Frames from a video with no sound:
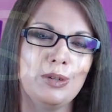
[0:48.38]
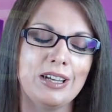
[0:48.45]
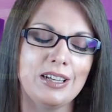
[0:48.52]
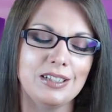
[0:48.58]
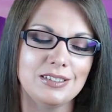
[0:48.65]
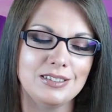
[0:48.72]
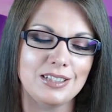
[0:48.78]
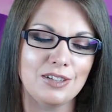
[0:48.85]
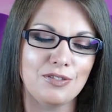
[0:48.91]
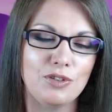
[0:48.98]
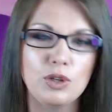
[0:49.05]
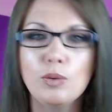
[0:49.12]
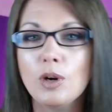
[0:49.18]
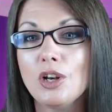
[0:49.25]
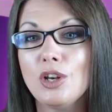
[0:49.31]
and if
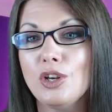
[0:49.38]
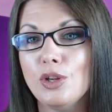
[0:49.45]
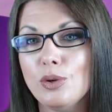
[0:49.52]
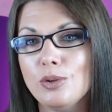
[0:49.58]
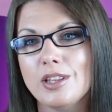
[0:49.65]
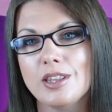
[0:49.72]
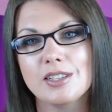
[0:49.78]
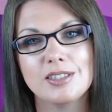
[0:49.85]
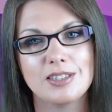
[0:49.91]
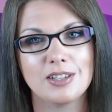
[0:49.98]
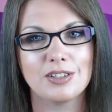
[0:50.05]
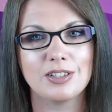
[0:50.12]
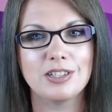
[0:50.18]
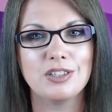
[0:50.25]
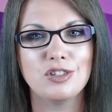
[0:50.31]
you are new to this
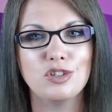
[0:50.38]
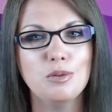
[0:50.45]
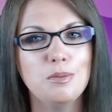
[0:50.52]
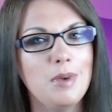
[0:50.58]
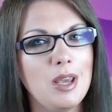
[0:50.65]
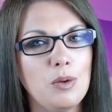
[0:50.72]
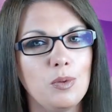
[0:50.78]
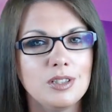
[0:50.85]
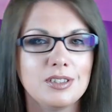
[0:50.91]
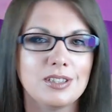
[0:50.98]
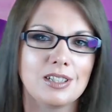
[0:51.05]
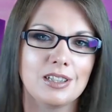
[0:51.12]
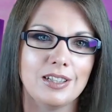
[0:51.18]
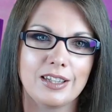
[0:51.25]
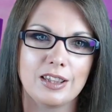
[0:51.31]
series, you may want to
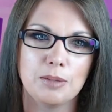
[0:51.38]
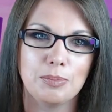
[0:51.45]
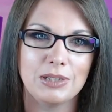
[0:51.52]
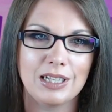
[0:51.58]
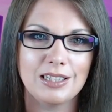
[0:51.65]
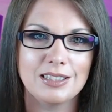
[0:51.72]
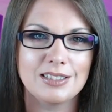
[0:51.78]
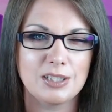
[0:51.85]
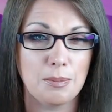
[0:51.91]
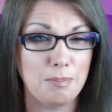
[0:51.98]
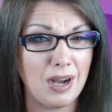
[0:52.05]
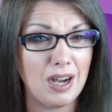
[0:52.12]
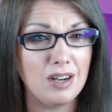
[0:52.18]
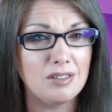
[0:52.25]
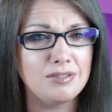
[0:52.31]
click the playlist
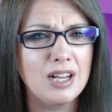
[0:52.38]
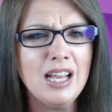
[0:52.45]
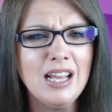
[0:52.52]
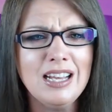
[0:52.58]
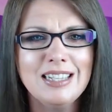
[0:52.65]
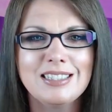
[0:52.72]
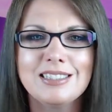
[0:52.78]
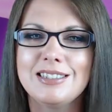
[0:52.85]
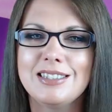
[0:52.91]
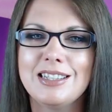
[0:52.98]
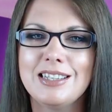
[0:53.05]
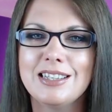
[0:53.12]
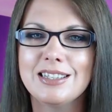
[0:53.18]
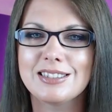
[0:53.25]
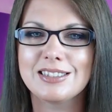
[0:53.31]
above to
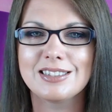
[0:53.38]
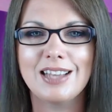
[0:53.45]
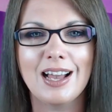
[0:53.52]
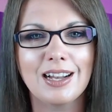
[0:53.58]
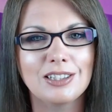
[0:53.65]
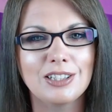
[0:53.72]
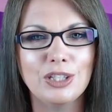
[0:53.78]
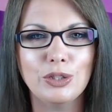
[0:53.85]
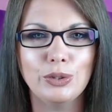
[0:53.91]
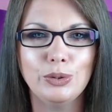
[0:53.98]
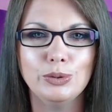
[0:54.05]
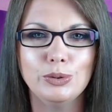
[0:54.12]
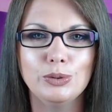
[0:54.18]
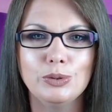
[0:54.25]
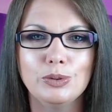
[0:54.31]
see exactly
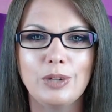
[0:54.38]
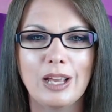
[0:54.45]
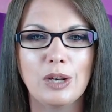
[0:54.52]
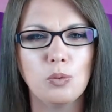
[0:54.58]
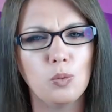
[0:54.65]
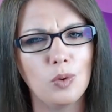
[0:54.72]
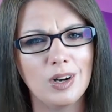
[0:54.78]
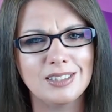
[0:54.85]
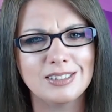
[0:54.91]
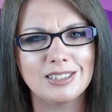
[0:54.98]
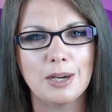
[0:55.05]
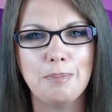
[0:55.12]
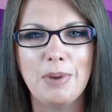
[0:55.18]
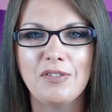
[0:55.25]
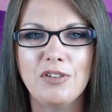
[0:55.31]
who and what
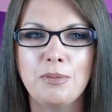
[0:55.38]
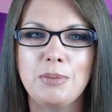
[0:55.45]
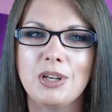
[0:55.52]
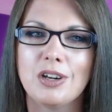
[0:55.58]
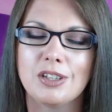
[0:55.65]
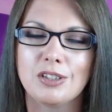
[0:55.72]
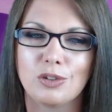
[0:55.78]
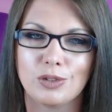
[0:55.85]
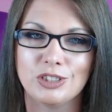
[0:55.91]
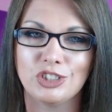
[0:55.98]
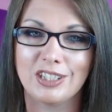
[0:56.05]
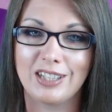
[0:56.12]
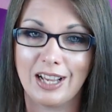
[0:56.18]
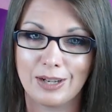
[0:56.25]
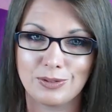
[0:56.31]
Above and Beyond
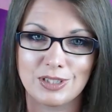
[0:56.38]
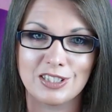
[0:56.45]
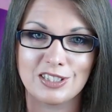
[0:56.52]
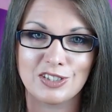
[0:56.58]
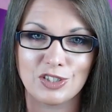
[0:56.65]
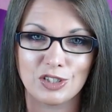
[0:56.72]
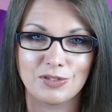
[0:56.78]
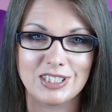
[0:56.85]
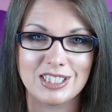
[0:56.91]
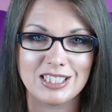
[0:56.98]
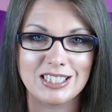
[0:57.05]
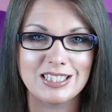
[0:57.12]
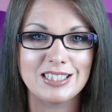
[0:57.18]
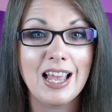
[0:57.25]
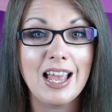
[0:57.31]
Christian Counseling
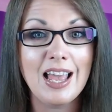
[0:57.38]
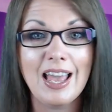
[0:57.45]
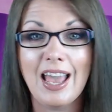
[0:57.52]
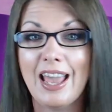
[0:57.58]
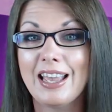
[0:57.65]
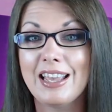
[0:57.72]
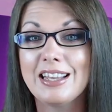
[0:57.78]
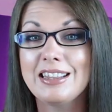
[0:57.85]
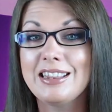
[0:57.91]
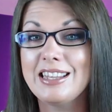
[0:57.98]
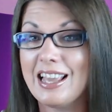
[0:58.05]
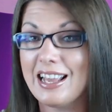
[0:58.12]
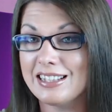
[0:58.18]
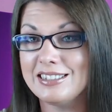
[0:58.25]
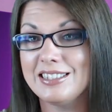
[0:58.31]
Services and
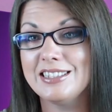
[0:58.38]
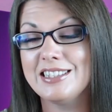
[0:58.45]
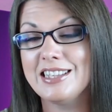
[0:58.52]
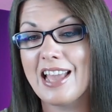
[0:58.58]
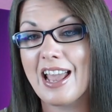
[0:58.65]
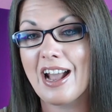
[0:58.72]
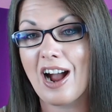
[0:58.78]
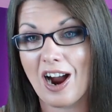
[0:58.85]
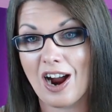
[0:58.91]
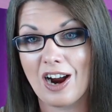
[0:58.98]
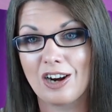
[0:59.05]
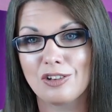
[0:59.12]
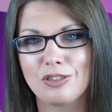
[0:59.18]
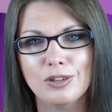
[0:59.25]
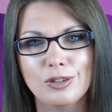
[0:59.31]
the NCCA
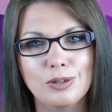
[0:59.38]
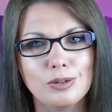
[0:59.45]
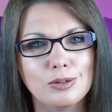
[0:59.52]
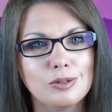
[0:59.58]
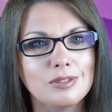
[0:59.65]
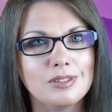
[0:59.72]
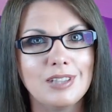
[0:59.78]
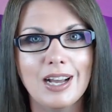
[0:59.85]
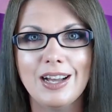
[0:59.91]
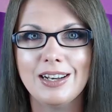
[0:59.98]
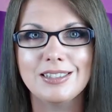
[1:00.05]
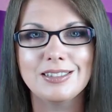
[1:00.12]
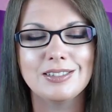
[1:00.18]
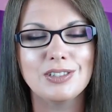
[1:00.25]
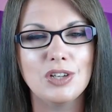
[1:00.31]
are, though that
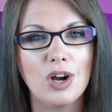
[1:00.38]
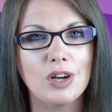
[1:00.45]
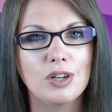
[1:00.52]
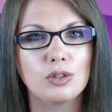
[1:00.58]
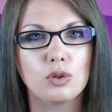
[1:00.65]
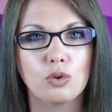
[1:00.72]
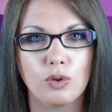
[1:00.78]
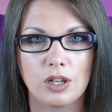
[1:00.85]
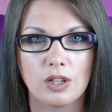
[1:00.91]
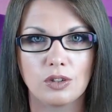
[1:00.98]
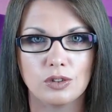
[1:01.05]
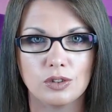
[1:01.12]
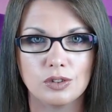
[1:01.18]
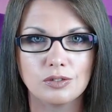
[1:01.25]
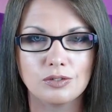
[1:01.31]
is not
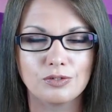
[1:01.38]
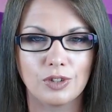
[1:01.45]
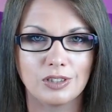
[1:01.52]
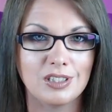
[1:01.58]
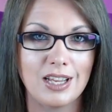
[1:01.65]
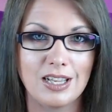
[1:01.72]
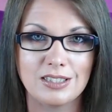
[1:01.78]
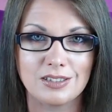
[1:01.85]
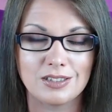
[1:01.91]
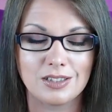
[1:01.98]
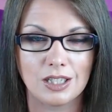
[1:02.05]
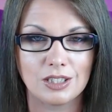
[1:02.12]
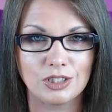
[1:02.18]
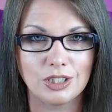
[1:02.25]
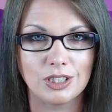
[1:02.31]
critical for today's
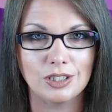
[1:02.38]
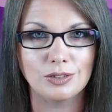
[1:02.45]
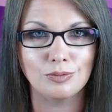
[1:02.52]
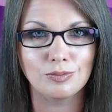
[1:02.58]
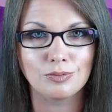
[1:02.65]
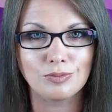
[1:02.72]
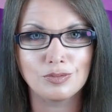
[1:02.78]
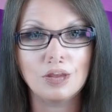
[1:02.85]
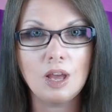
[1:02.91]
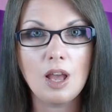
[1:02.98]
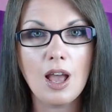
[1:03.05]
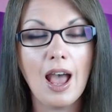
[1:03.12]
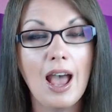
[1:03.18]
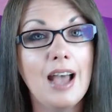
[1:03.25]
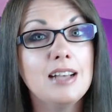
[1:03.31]
discussion.
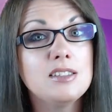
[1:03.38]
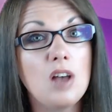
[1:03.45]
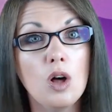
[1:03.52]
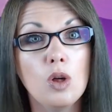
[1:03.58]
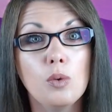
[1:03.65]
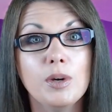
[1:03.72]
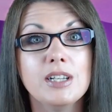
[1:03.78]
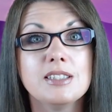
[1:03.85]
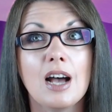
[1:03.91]
As always,